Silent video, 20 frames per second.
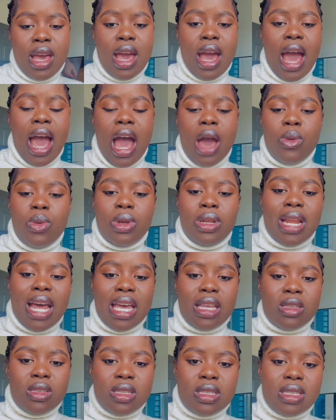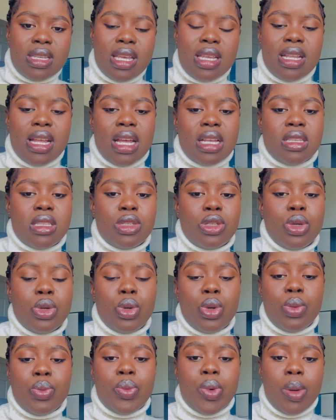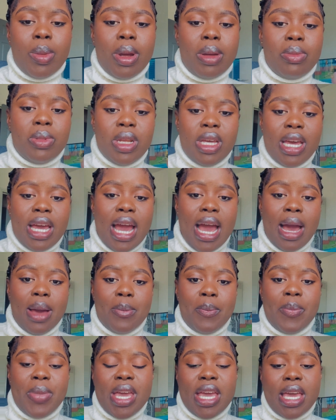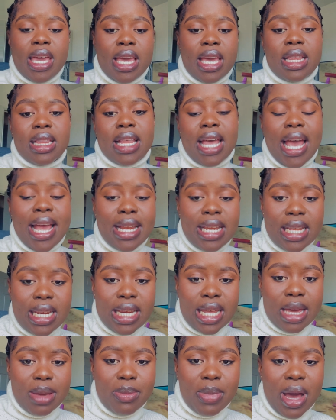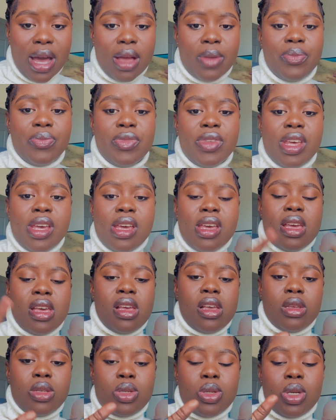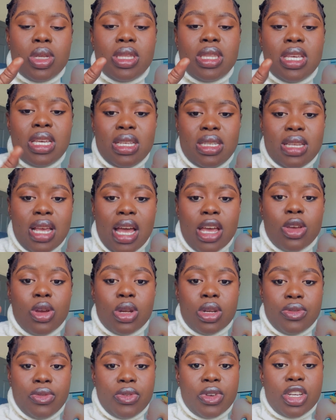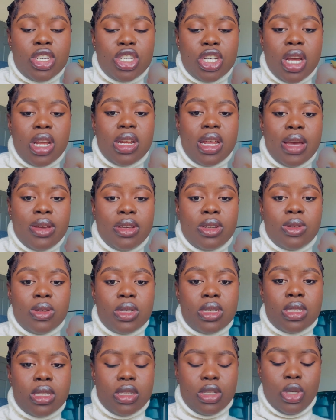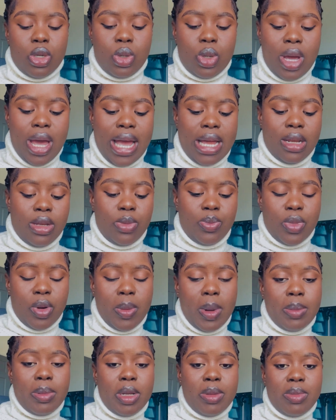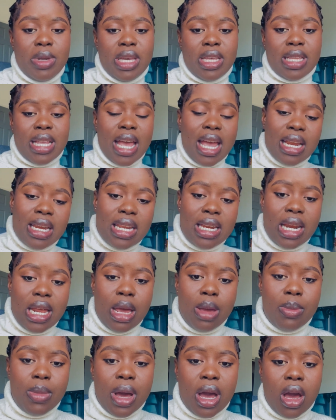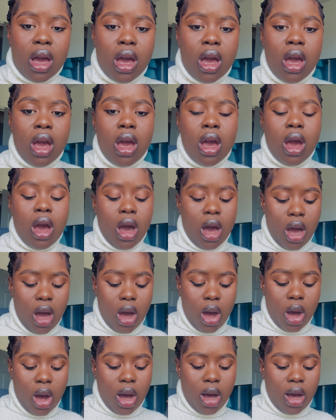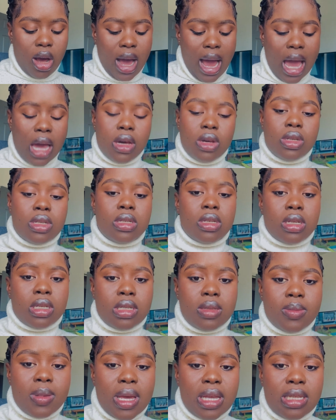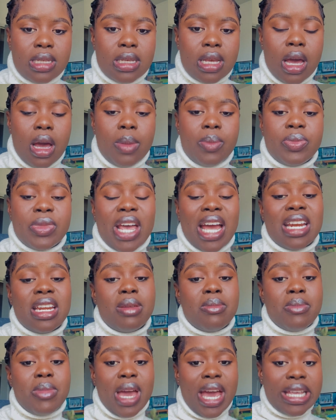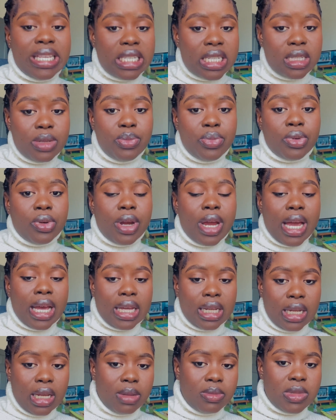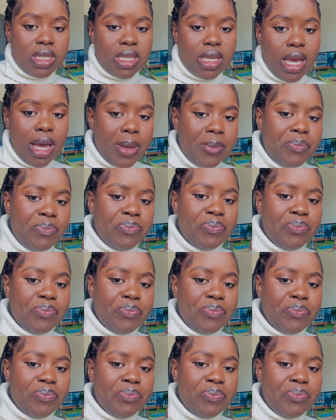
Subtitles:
I would like to say that you could probably be in early labor. So these are your differential diagnosis. You probably be in early labor, or I could suspect an emergent preeclampsia,